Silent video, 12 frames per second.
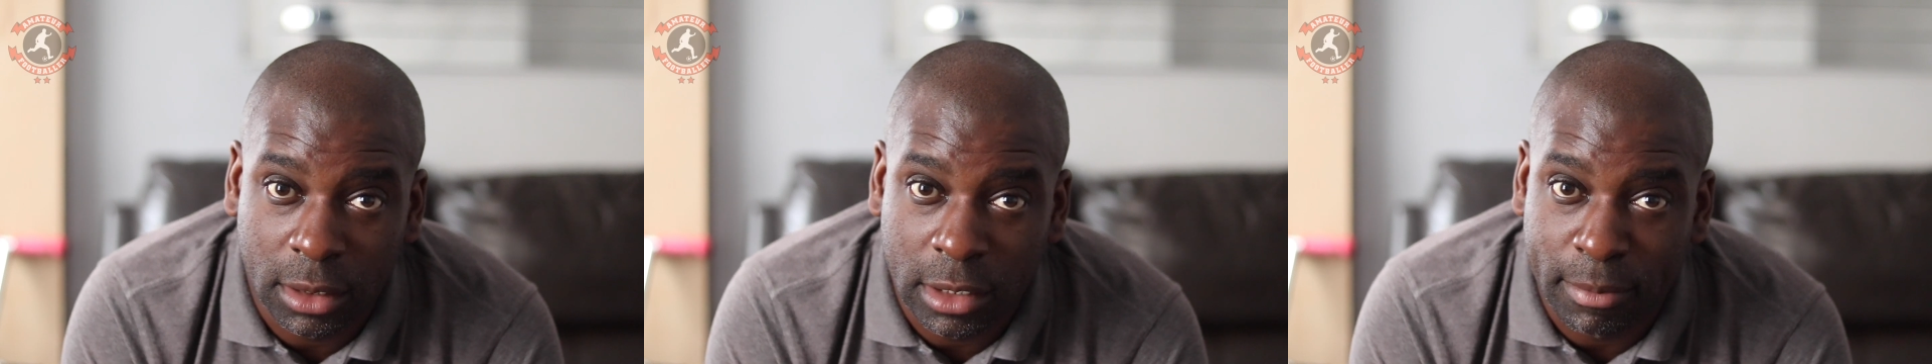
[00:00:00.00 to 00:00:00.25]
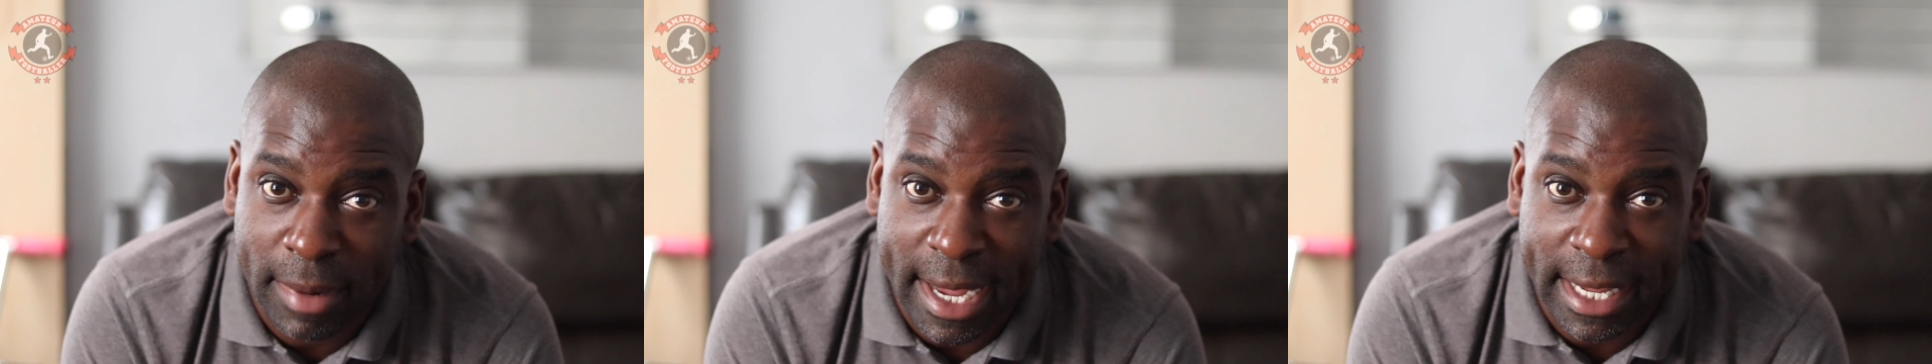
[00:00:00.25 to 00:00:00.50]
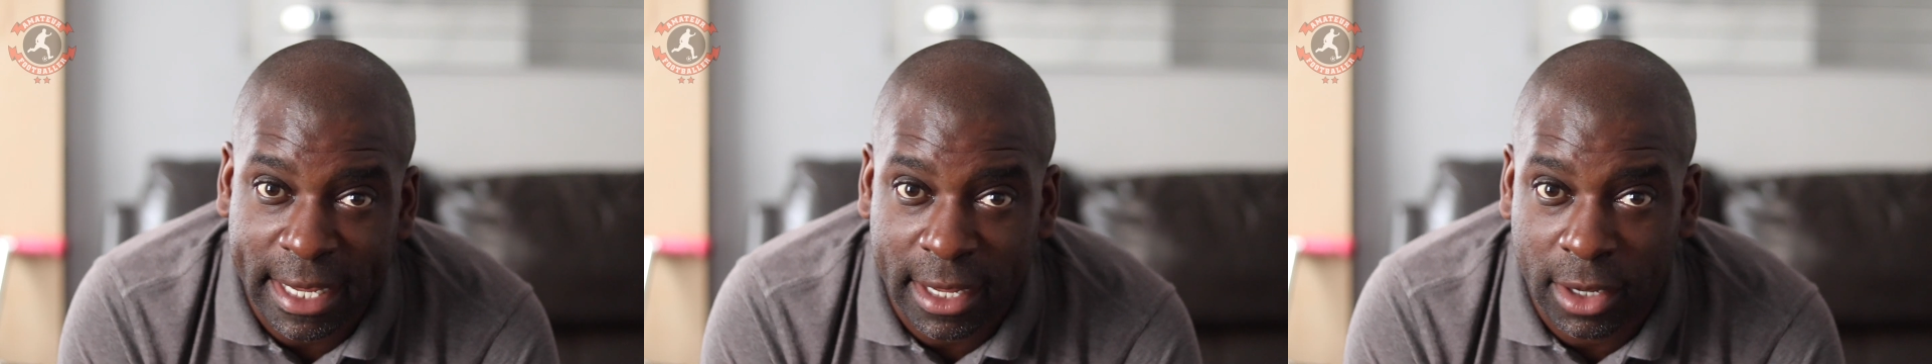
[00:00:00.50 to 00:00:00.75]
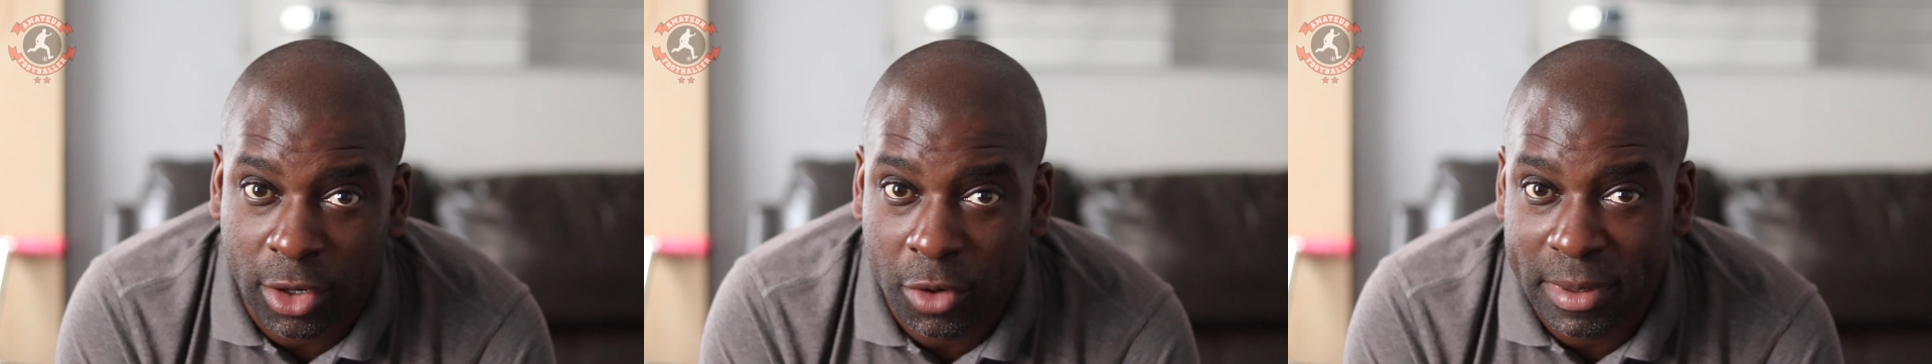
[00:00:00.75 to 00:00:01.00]
you might get
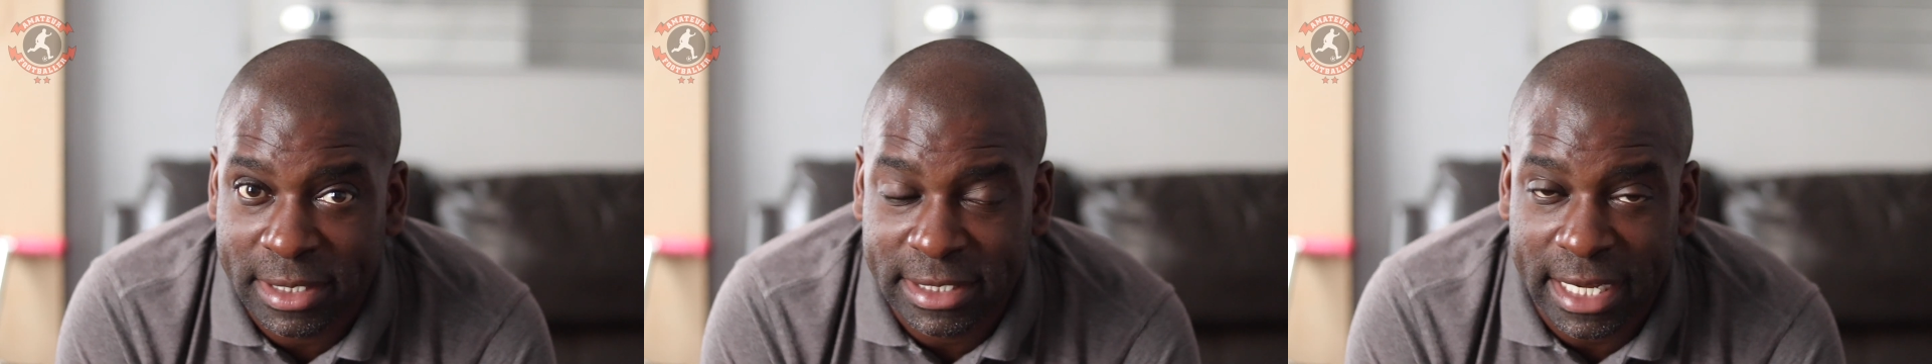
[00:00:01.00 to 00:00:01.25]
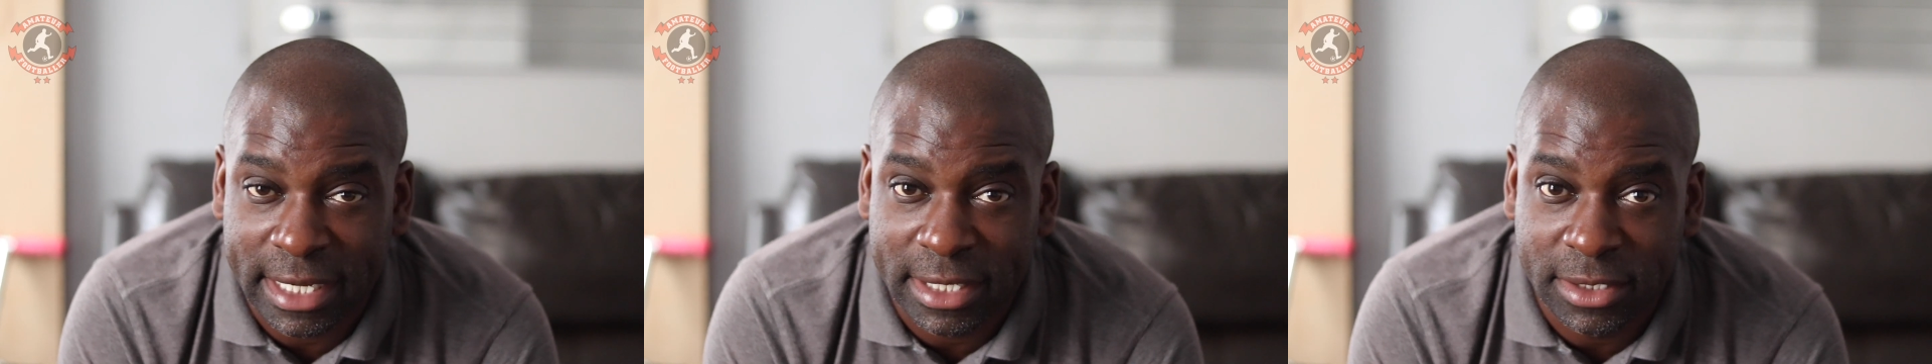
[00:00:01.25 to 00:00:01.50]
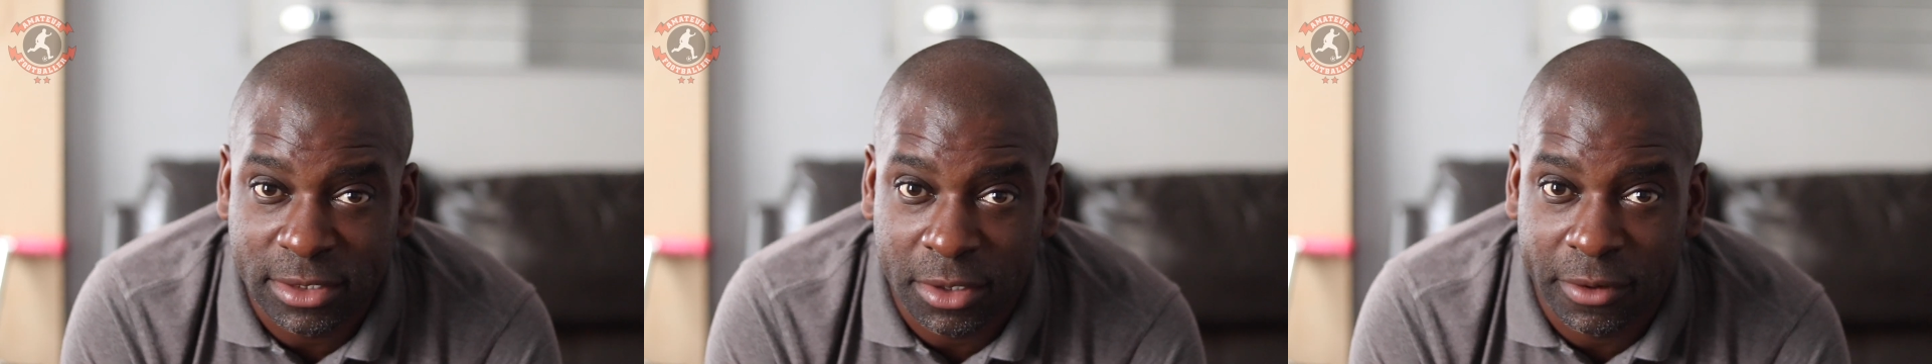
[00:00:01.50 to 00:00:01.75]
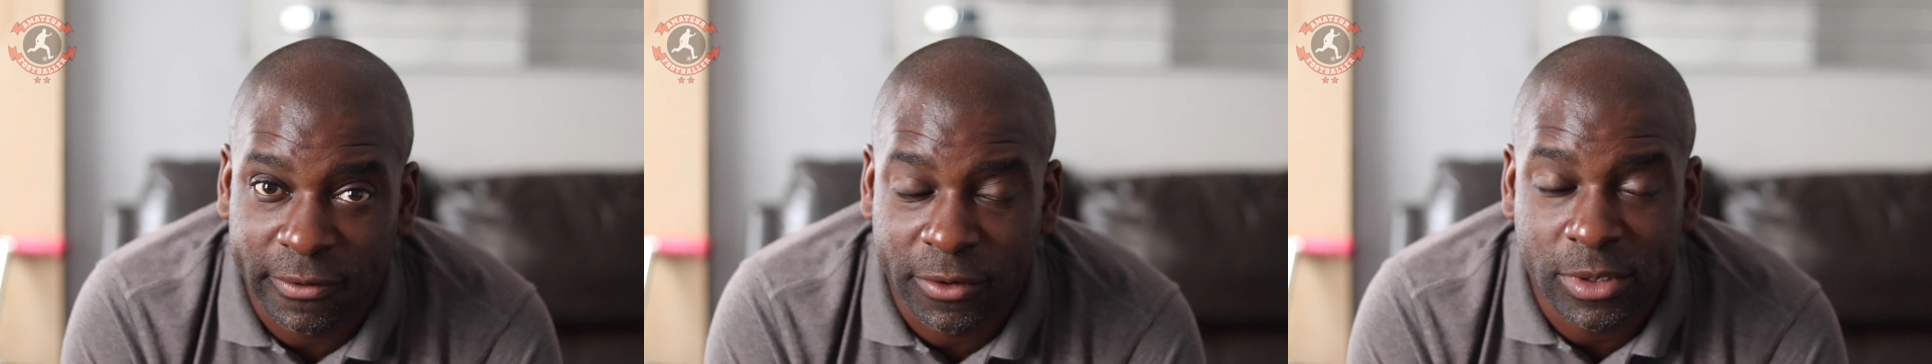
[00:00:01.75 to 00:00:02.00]
a couple of seconds
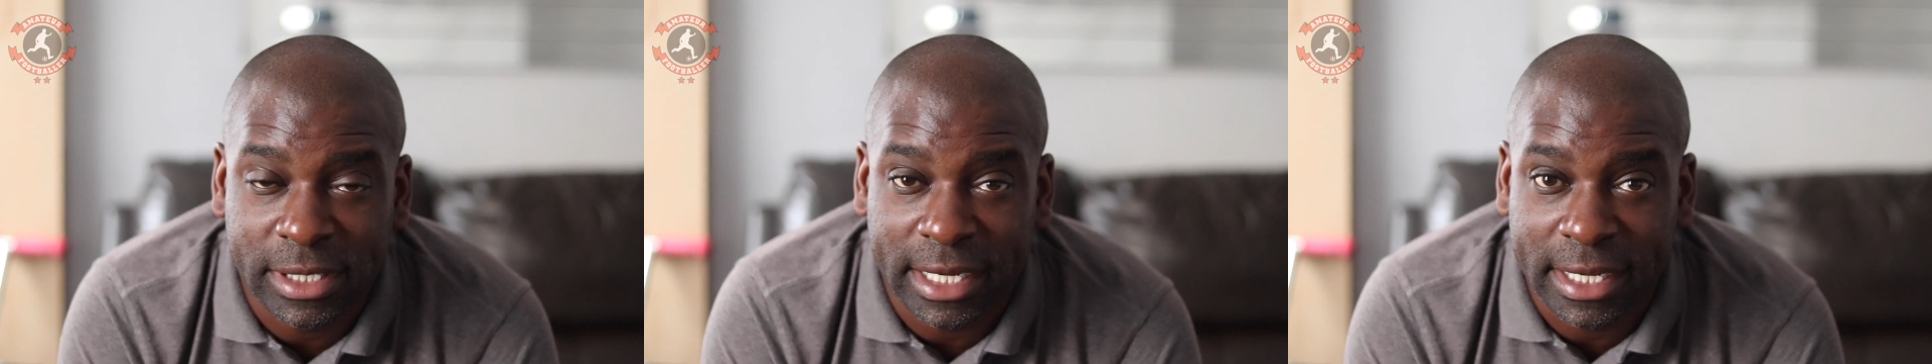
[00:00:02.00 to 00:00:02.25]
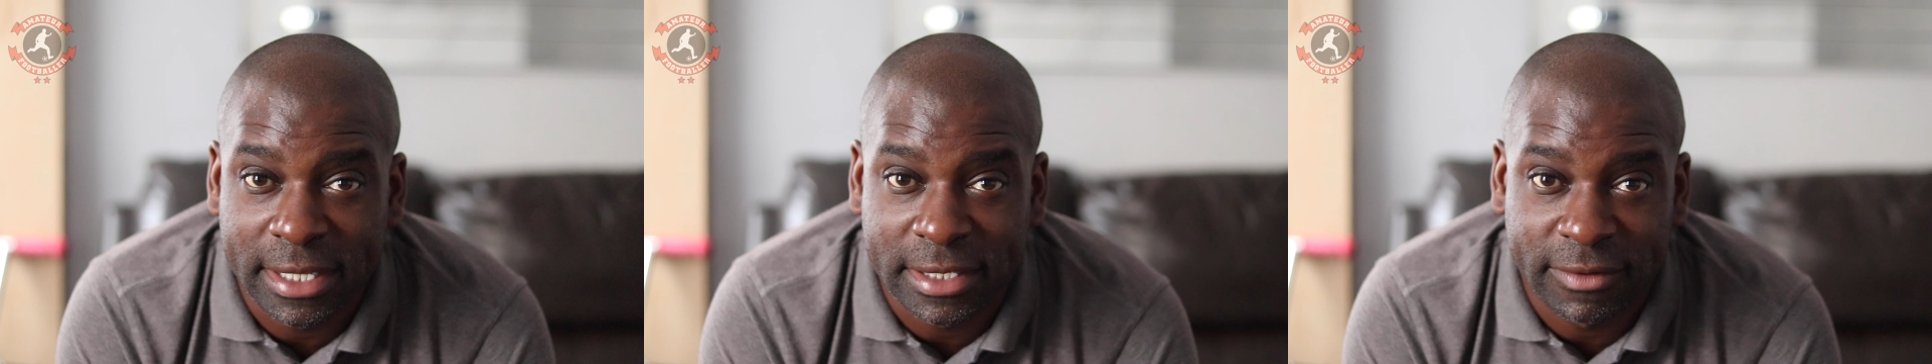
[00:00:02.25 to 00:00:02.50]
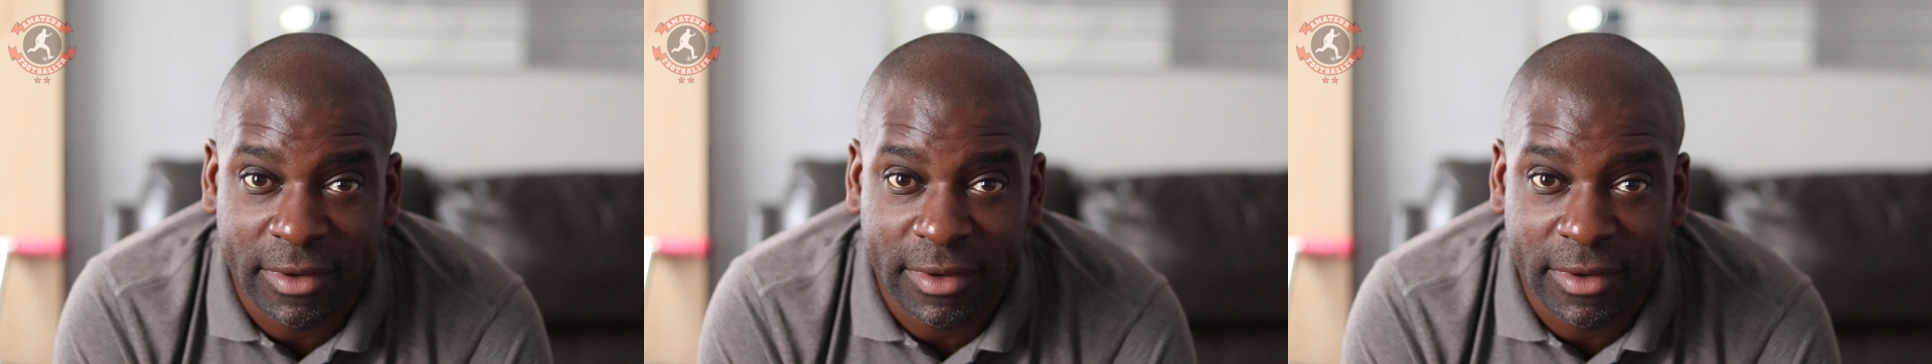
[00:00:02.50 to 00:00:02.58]
or a few seconds,